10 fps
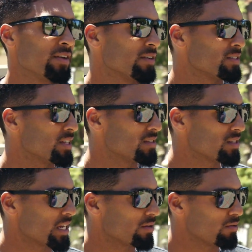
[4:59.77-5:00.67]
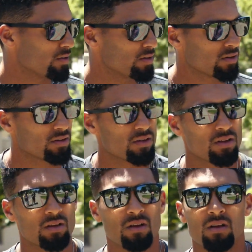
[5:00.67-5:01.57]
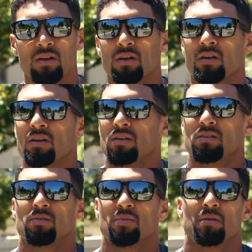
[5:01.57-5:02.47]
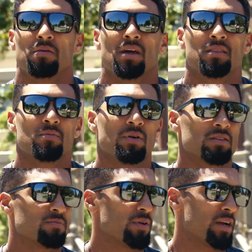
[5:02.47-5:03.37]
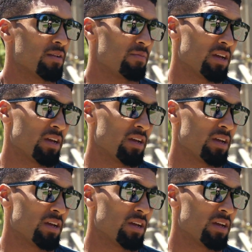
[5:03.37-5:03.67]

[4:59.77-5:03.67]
years, I'd say, were, you know, maybe not the best brand of